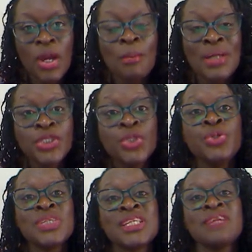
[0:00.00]
But you
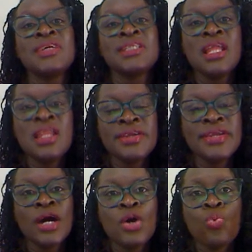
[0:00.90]
yourself as a
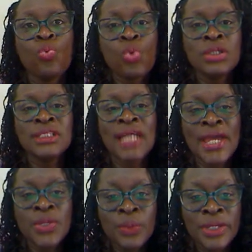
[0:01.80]
leader, what
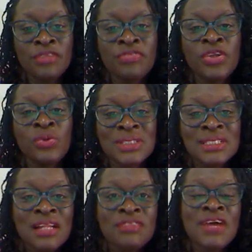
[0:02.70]
are you giving
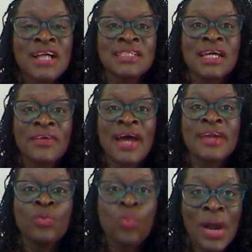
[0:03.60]
yourself as a
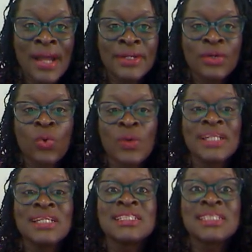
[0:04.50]
reward or
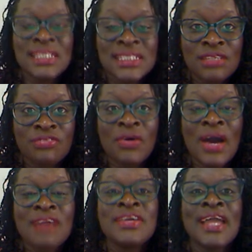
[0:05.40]
an incentive for
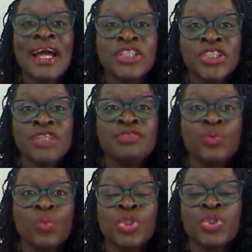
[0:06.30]
having achieved
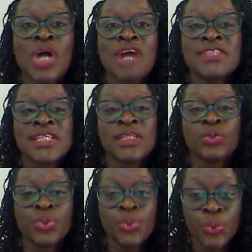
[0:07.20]
what you have set
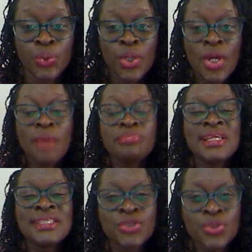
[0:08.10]
out to do?
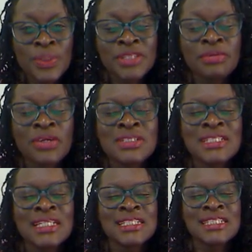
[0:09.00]
Please do it,
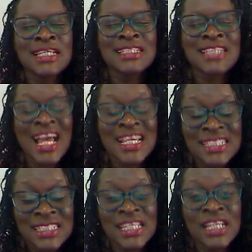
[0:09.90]
because it sends a
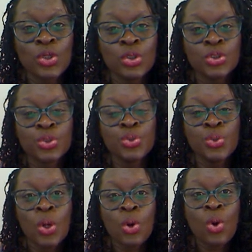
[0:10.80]
signal to
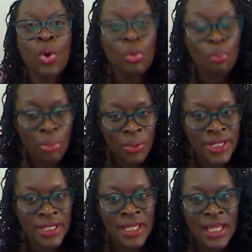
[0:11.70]
your whole
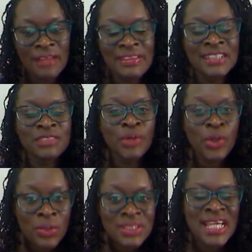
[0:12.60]
body that
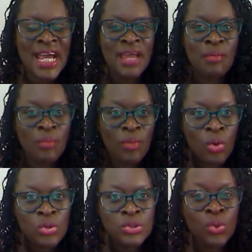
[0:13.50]
because I am
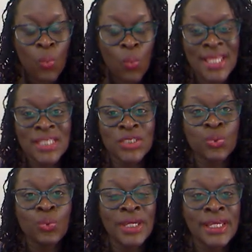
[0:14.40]
also working
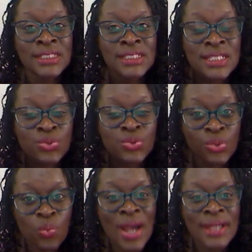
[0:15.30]
to get this
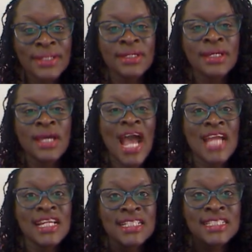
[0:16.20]
reward
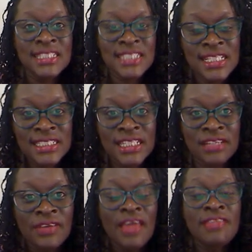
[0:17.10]
and
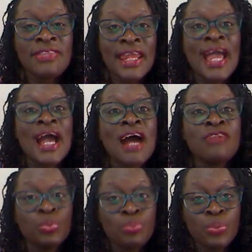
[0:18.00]
incentive, then I
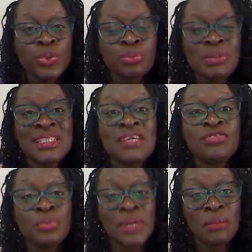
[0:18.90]
have to push
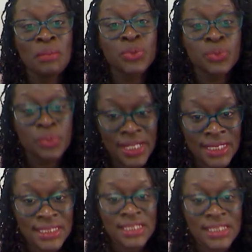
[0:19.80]
myself to be able to
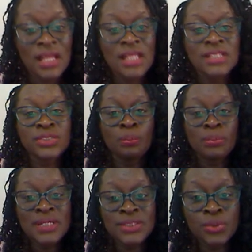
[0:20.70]
get it. So
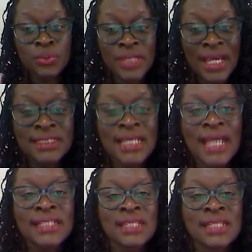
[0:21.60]
please do that,
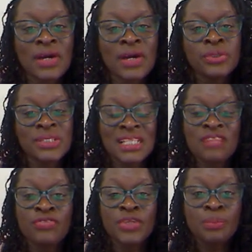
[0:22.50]
and surround
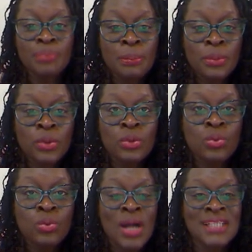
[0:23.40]
yourself with people
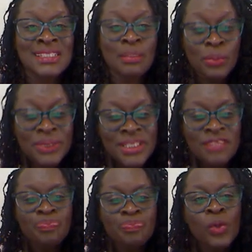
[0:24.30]
who are
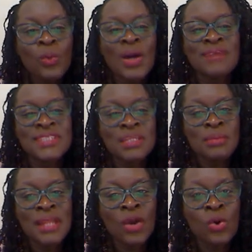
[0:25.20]
supportive, who have
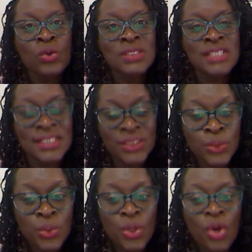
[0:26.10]
similar goals as
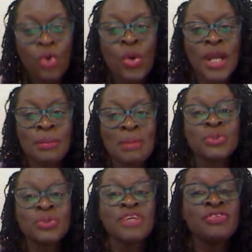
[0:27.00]
you, who can be able
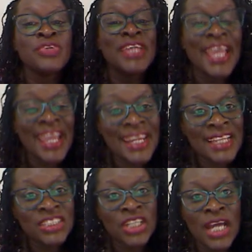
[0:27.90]
to give you the
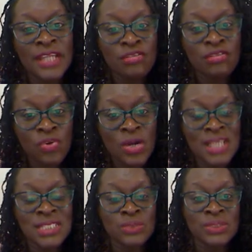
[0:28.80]
energy and the
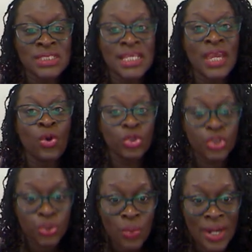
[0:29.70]
focus to stay on
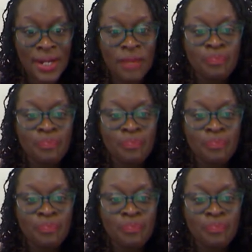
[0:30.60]
track.